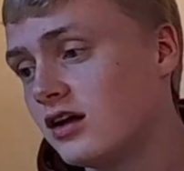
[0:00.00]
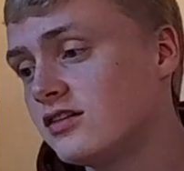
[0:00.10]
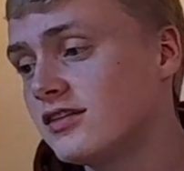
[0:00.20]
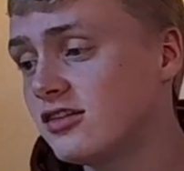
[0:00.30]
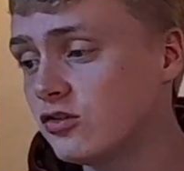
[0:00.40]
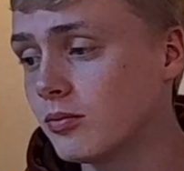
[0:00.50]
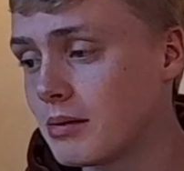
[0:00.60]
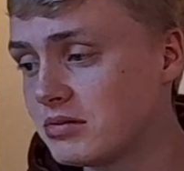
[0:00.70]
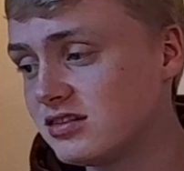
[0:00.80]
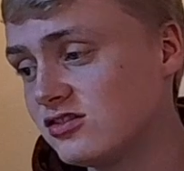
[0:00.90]
The additional
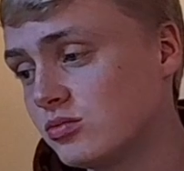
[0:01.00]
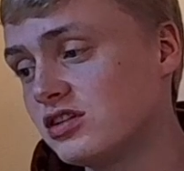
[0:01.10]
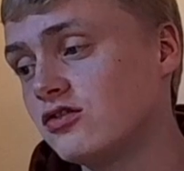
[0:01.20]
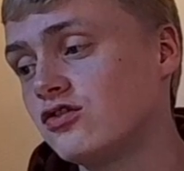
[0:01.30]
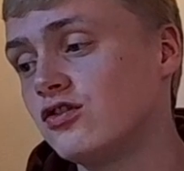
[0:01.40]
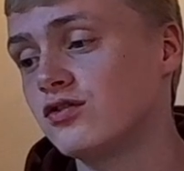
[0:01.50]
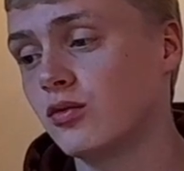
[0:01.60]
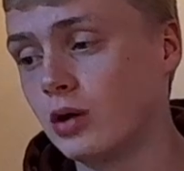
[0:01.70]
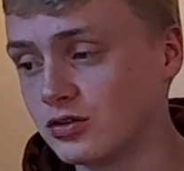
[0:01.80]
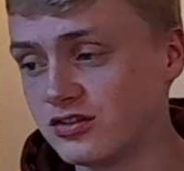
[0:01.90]
member system was introduced for the
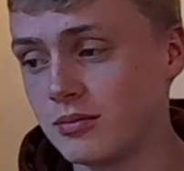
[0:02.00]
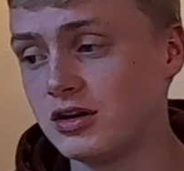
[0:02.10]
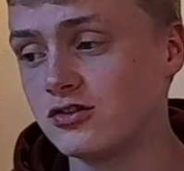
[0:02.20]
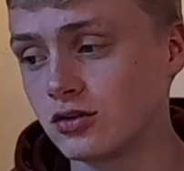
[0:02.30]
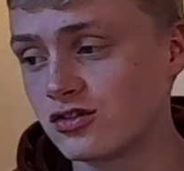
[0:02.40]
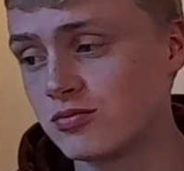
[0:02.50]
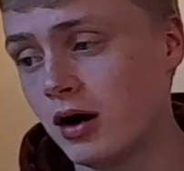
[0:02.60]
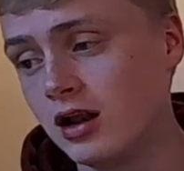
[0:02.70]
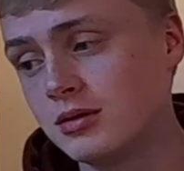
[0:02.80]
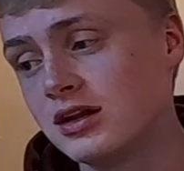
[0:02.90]
Welsh Assembly and Scottish
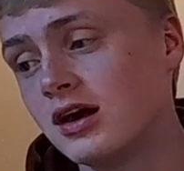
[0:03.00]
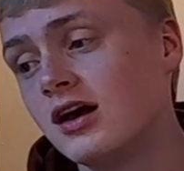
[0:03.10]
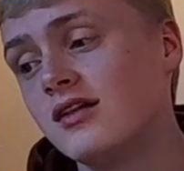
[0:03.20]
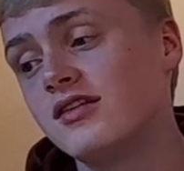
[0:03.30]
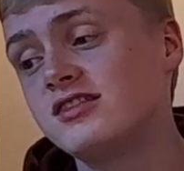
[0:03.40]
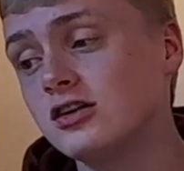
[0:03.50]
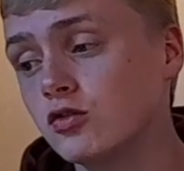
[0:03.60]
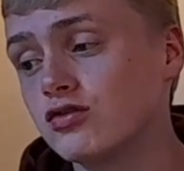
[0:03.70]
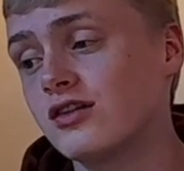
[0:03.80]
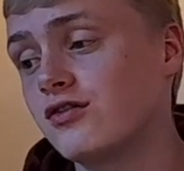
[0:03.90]
Parliament. The single
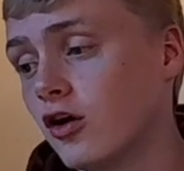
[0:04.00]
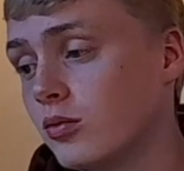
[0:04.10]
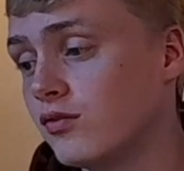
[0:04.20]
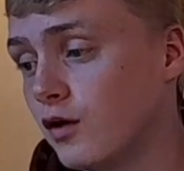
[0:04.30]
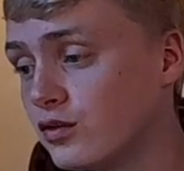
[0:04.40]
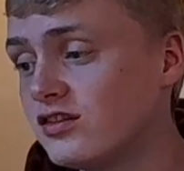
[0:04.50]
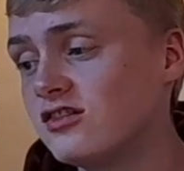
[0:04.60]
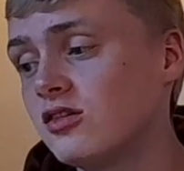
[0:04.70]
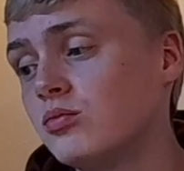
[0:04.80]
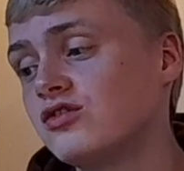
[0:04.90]
transferable vote
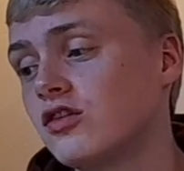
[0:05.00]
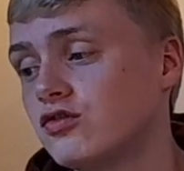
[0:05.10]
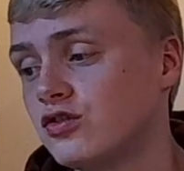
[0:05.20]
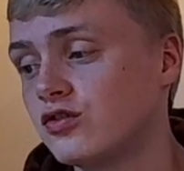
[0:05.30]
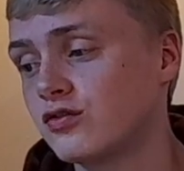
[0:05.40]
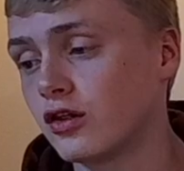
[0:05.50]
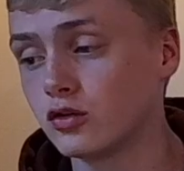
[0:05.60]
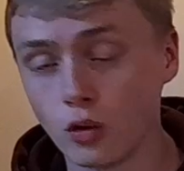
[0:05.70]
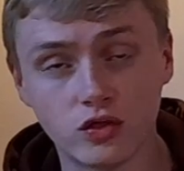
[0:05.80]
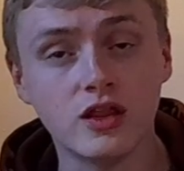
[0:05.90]
system was introduced for the
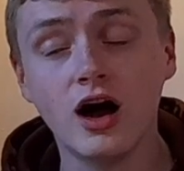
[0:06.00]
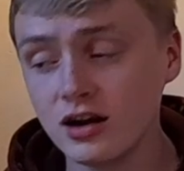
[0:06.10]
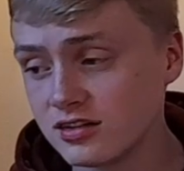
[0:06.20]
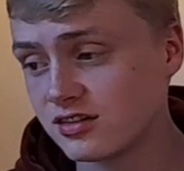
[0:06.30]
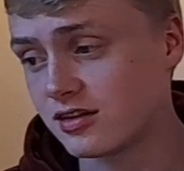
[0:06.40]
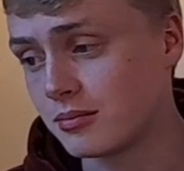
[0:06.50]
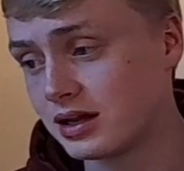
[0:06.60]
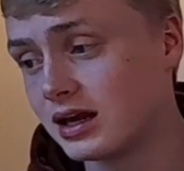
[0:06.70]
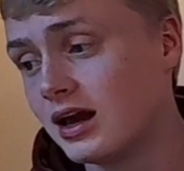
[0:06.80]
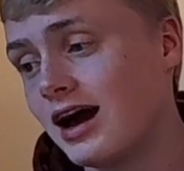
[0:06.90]
Northern Irish
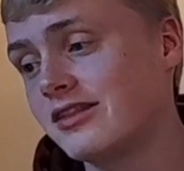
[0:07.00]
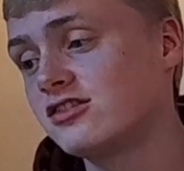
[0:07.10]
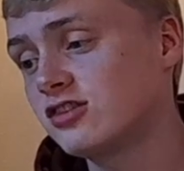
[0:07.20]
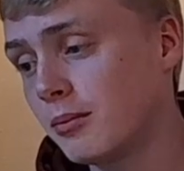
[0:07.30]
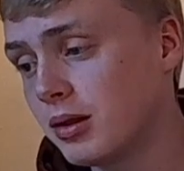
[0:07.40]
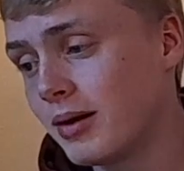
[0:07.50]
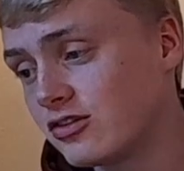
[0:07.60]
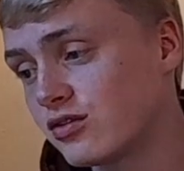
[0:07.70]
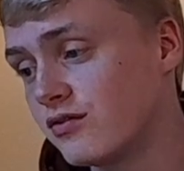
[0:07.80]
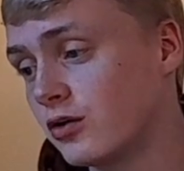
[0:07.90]
Assembly, and the
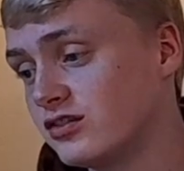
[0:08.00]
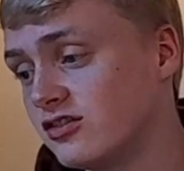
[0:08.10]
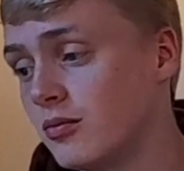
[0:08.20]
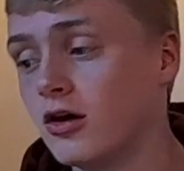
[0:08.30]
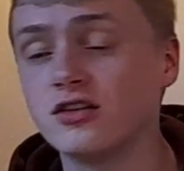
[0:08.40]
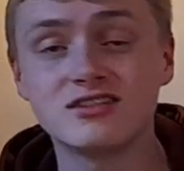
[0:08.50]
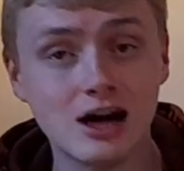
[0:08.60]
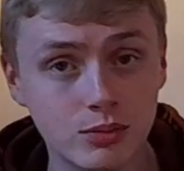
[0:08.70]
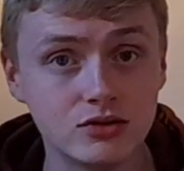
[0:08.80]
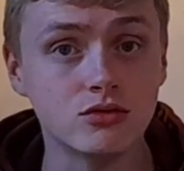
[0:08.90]
supplementary vote system, though it's
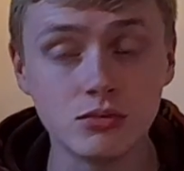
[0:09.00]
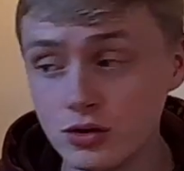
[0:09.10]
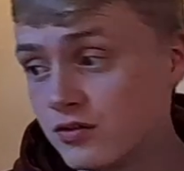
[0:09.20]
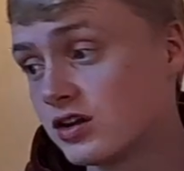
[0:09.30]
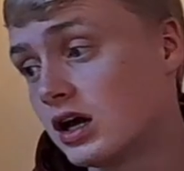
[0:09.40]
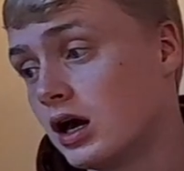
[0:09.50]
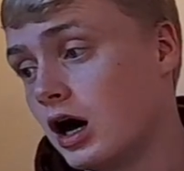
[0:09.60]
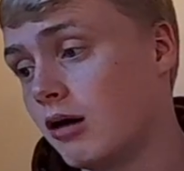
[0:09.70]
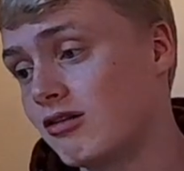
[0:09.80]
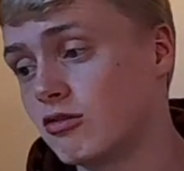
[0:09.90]
now been removed
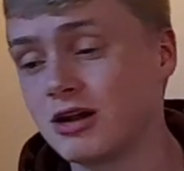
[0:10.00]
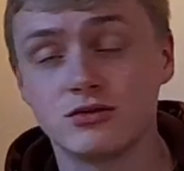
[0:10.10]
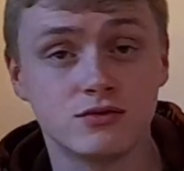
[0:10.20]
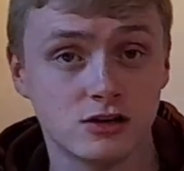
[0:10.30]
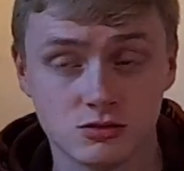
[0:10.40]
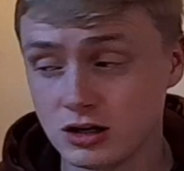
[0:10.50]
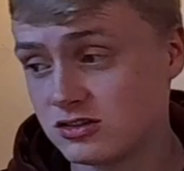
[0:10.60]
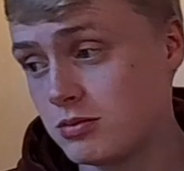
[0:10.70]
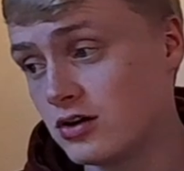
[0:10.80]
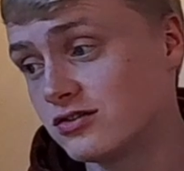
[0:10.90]
and replaced with first
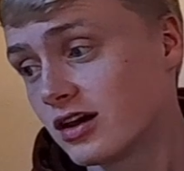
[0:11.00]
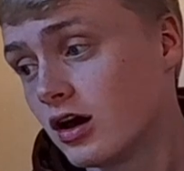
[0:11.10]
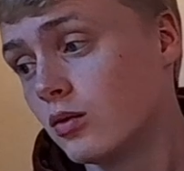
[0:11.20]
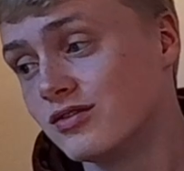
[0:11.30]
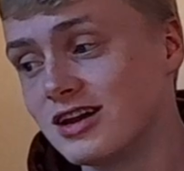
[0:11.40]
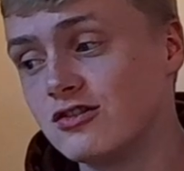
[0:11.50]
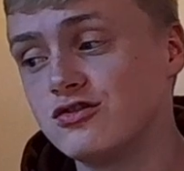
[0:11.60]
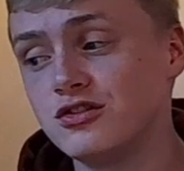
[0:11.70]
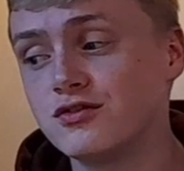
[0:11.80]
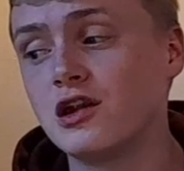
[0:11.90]
past the post, was
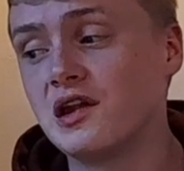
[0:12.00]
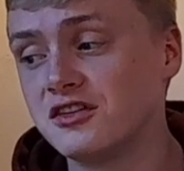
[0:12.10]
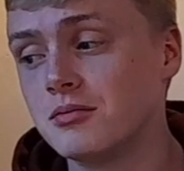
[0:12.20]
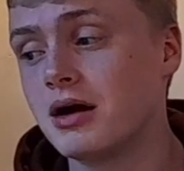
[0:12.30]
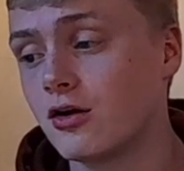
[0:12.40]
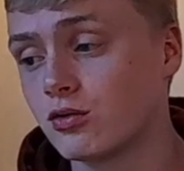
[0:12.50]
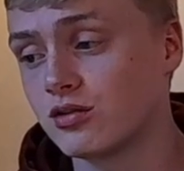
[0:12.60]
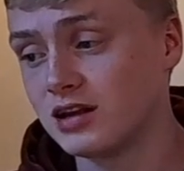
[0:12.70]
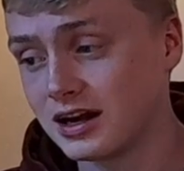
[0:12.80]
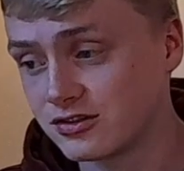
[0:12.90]
introduced for London mayoral
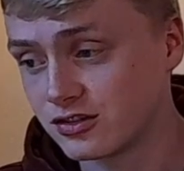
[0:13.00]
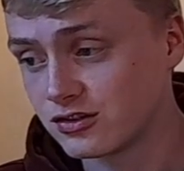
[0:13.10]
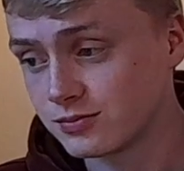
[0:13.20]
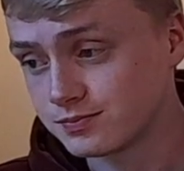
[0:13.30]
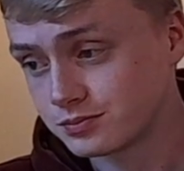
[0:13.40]
elections.